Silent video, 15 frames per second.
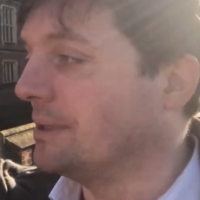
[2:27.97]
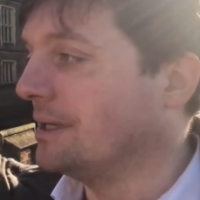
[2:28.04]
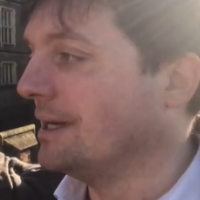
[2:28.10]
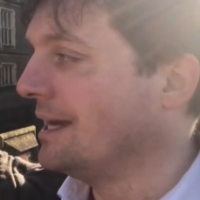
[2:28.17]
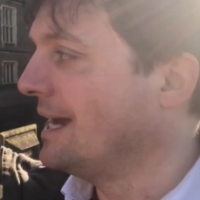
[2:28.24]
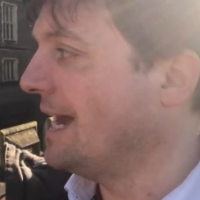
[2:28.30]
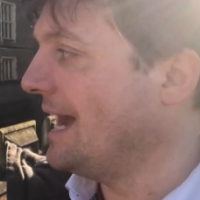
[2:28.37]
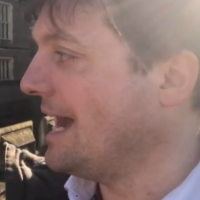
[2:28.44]
But
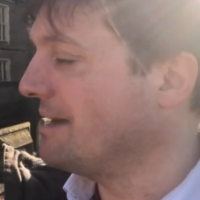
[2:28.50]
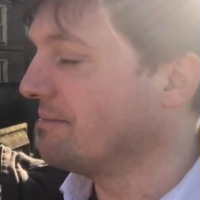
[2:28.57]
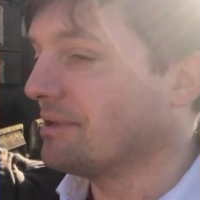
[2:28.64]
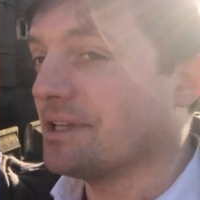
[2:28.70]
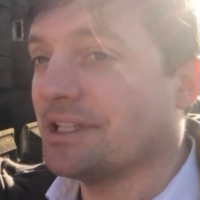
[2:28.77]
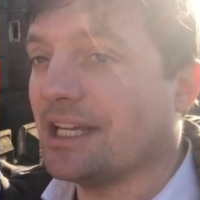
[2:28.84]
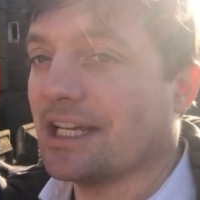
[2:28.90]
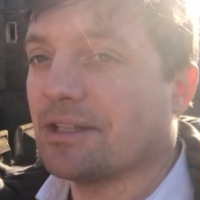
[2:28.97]
Edward
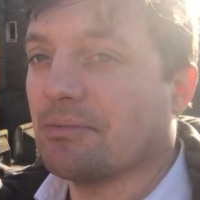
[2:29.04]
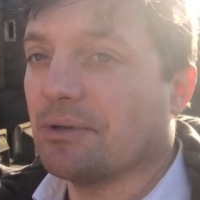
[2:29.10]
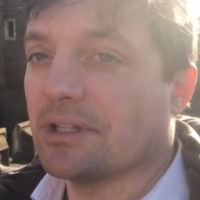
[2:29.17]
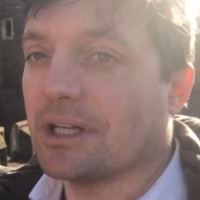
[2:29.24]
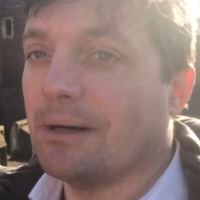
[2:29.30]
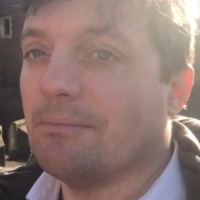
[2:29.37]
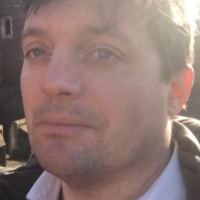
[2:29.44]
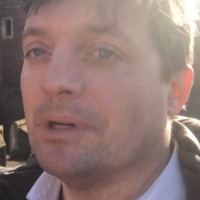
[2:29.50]
VI
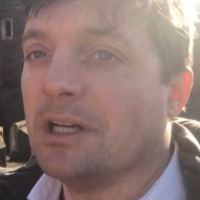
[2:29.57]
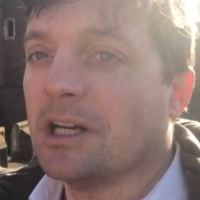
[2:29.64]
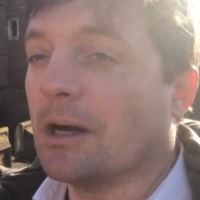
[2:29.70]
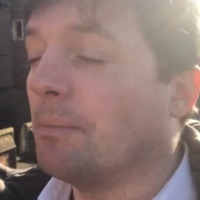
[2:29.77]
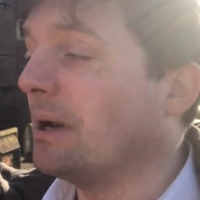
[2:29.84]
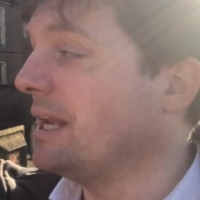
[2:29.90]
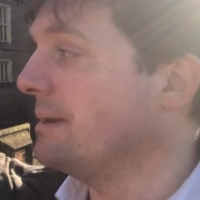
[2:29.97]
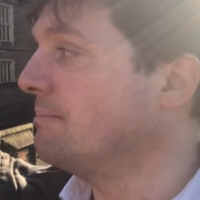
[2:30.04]
was um,
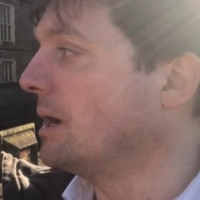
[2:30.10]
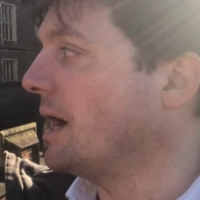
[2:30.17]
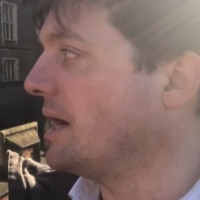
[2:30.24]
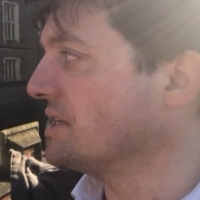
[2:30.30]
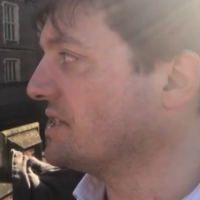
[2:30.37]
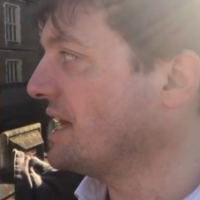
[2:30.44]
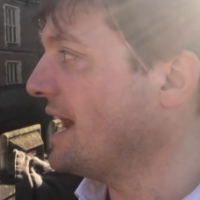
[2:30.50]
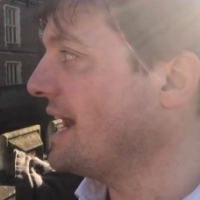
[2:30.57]
completely
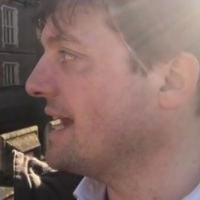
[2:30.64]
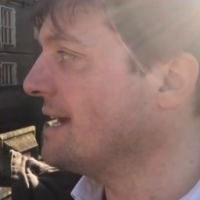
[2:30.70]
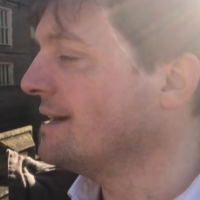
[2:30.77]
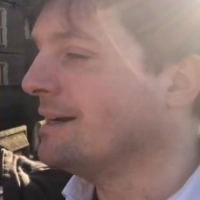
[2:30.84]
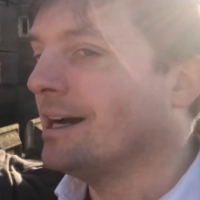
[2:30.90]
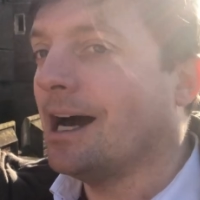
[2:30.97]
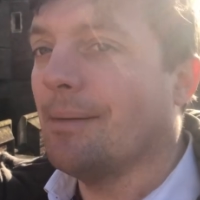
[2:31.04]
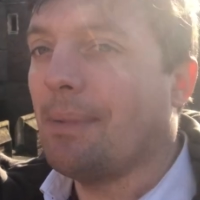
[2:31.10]
blasé
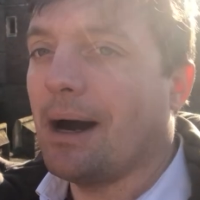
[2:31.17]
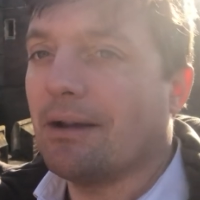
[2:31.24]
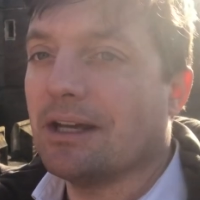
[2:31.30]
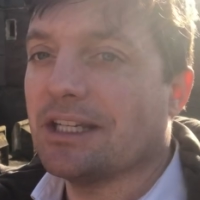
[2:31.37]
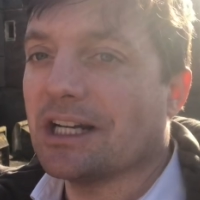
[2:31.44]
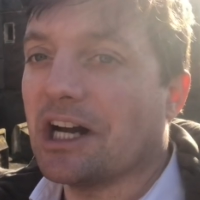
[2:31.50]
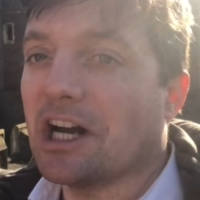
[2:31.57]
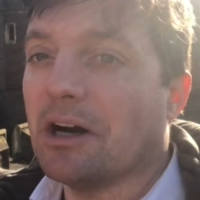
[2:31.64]

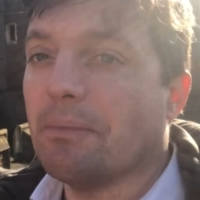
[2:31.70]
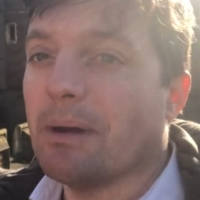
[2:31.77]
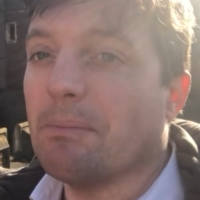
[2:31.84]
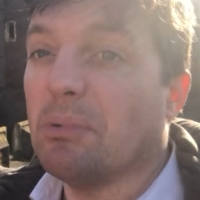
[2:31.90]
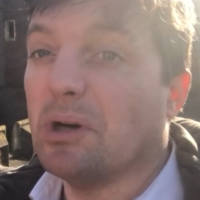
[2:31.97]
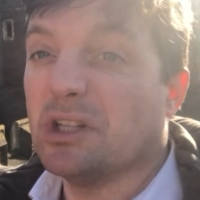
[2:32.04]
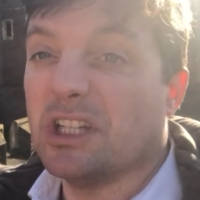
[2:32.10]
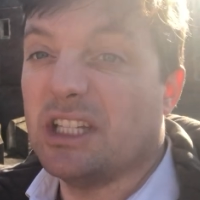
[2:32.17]
about his uncle
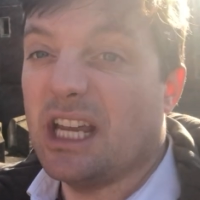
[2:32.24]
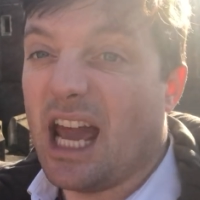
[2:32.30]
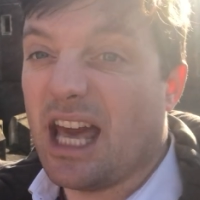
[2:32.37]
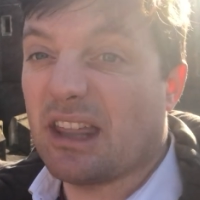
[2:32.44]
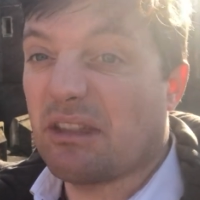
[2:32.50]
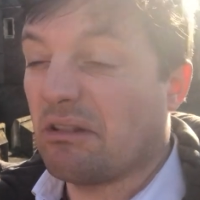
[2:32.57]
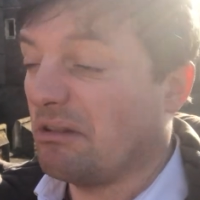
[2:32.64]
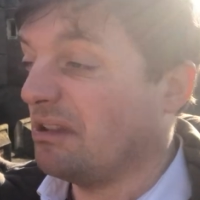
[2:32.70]
being put to death.